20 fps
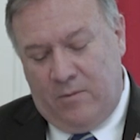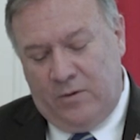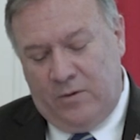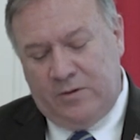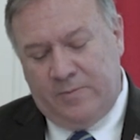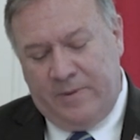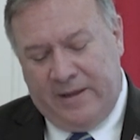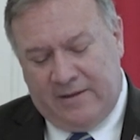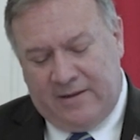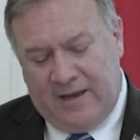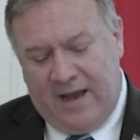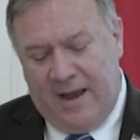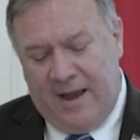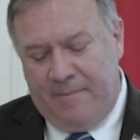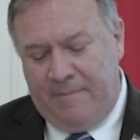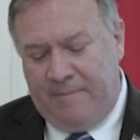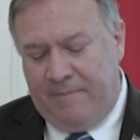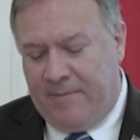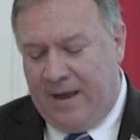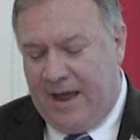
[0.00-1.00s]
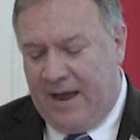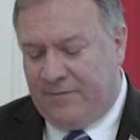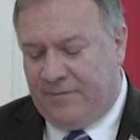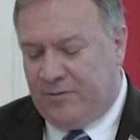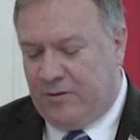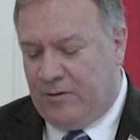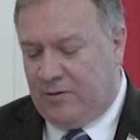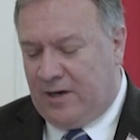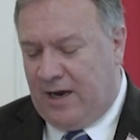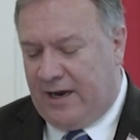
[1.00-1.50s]
we spent time
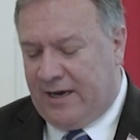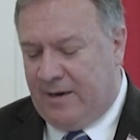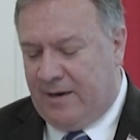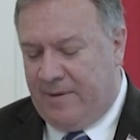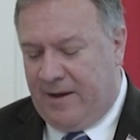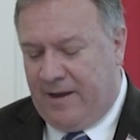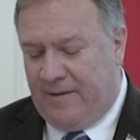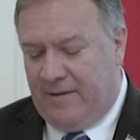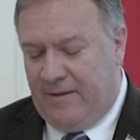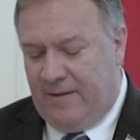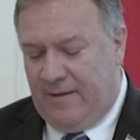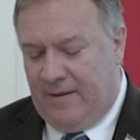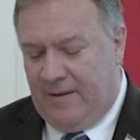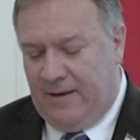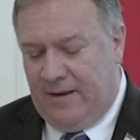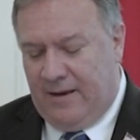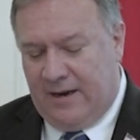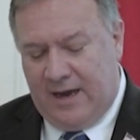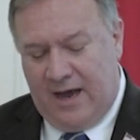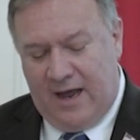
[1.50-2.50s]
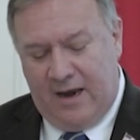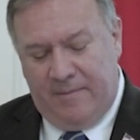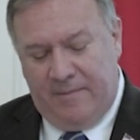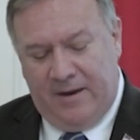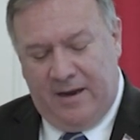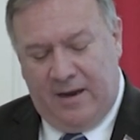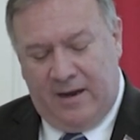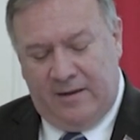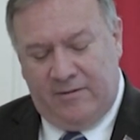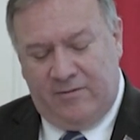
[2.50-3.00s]
after talking about the
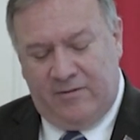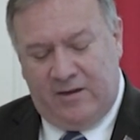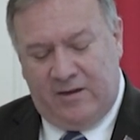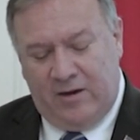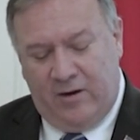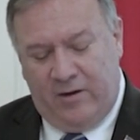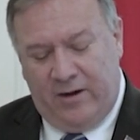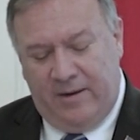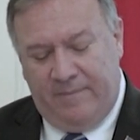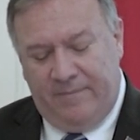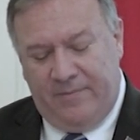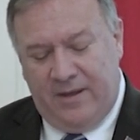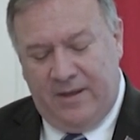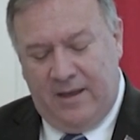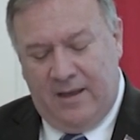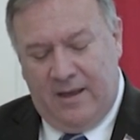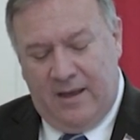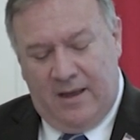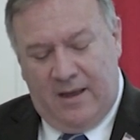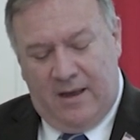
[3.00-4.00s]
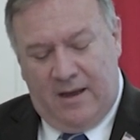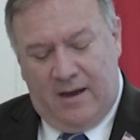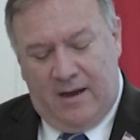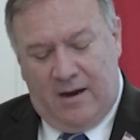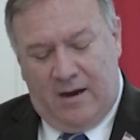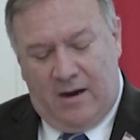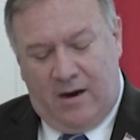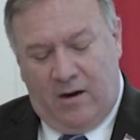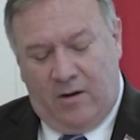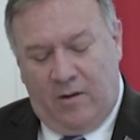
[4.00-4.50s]
economy on security.
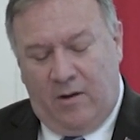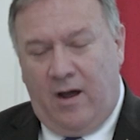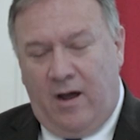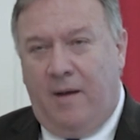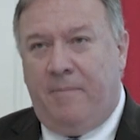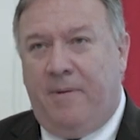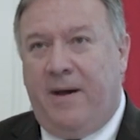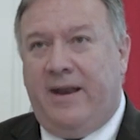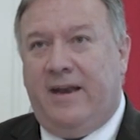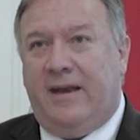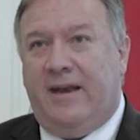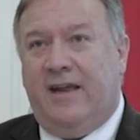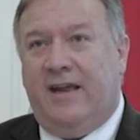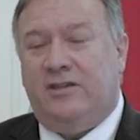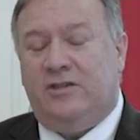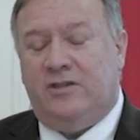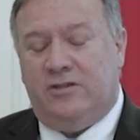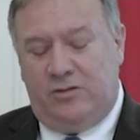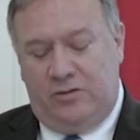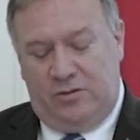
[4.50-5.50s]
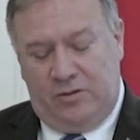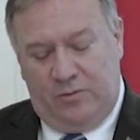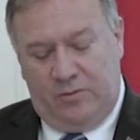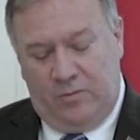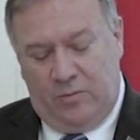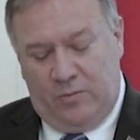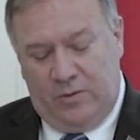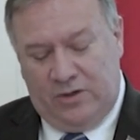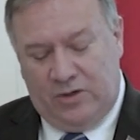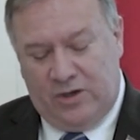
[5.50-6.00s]
Our law abiding nations
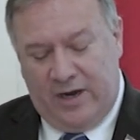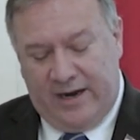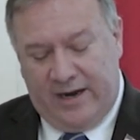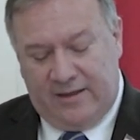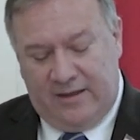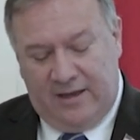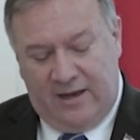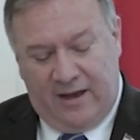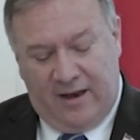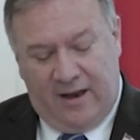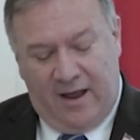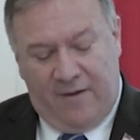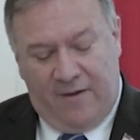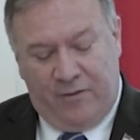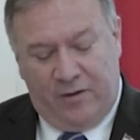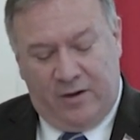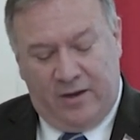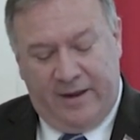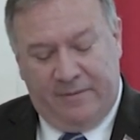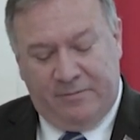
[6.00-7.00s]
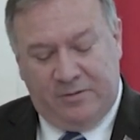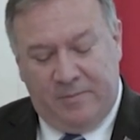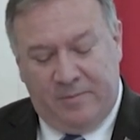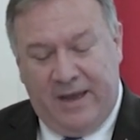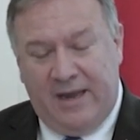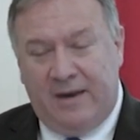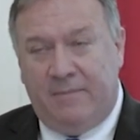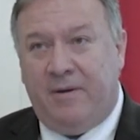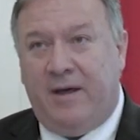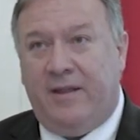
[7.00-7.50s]
reject the unlawful claims
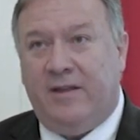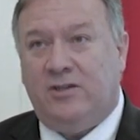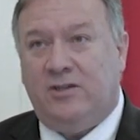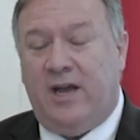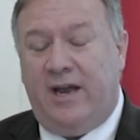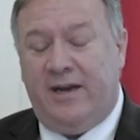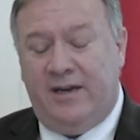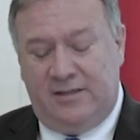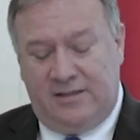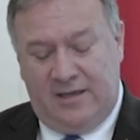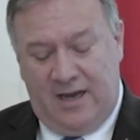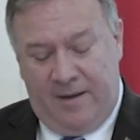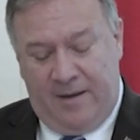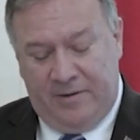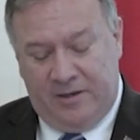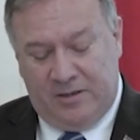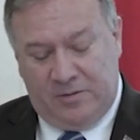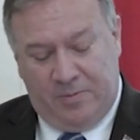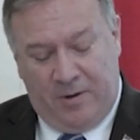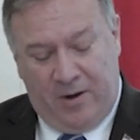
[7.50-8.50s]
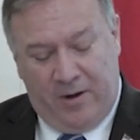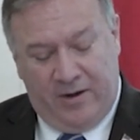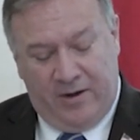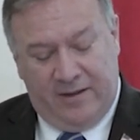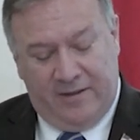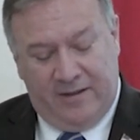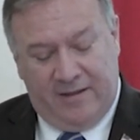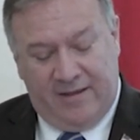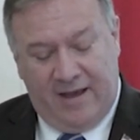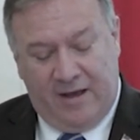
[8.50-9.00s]
made by the Chinese Communist Party
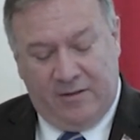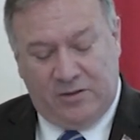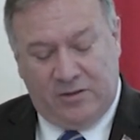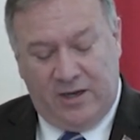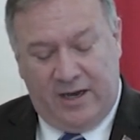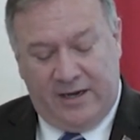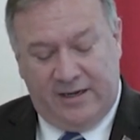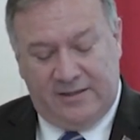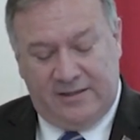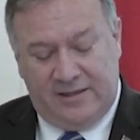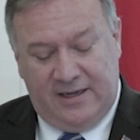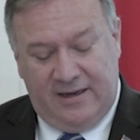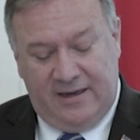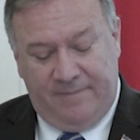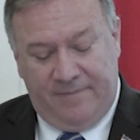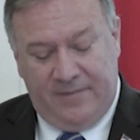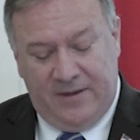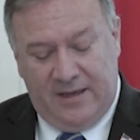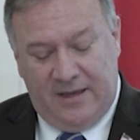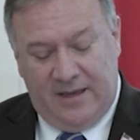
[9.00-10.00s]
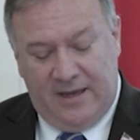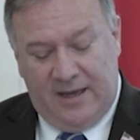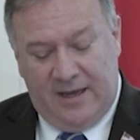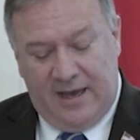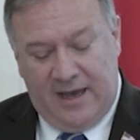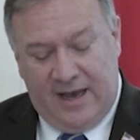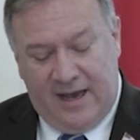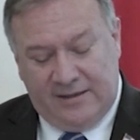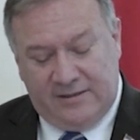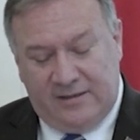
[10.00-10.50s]
in the South China Sea,
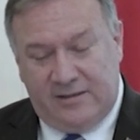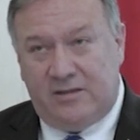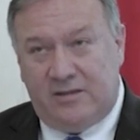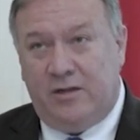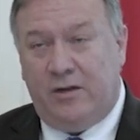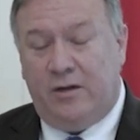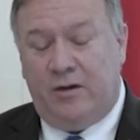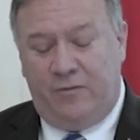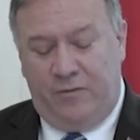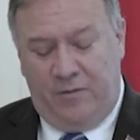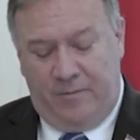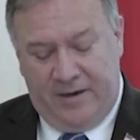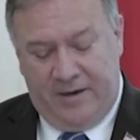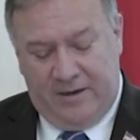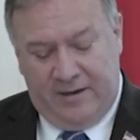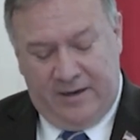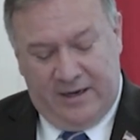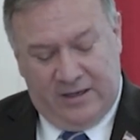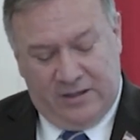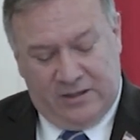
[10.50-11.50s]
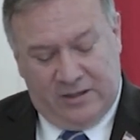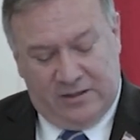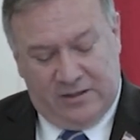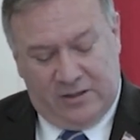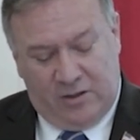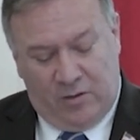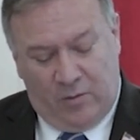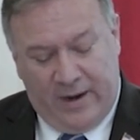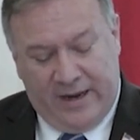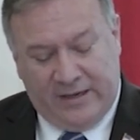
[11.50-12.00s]
as is clear from
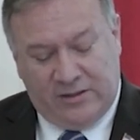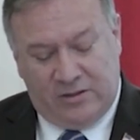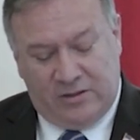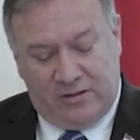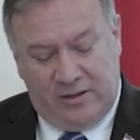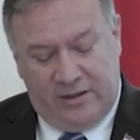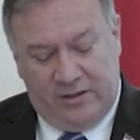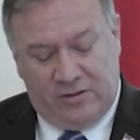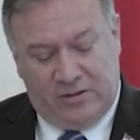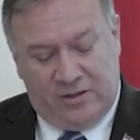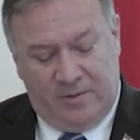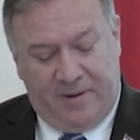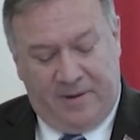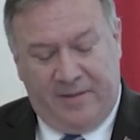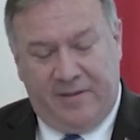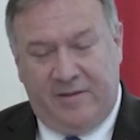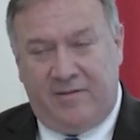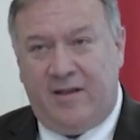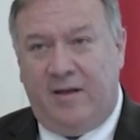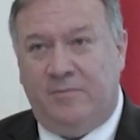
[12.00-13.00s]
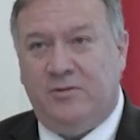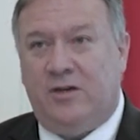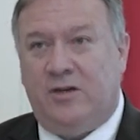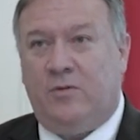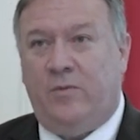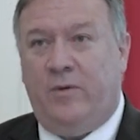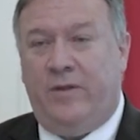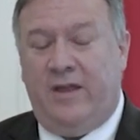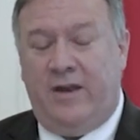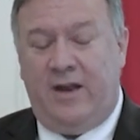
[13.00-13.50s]
Indonesia's courageous leadership on the
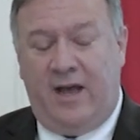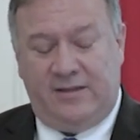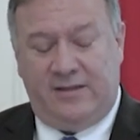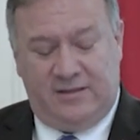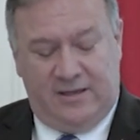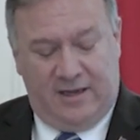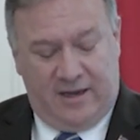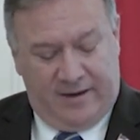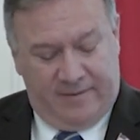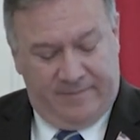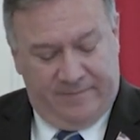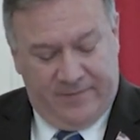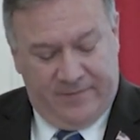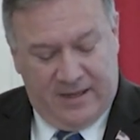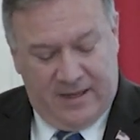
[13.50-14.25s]
subject within ASEAN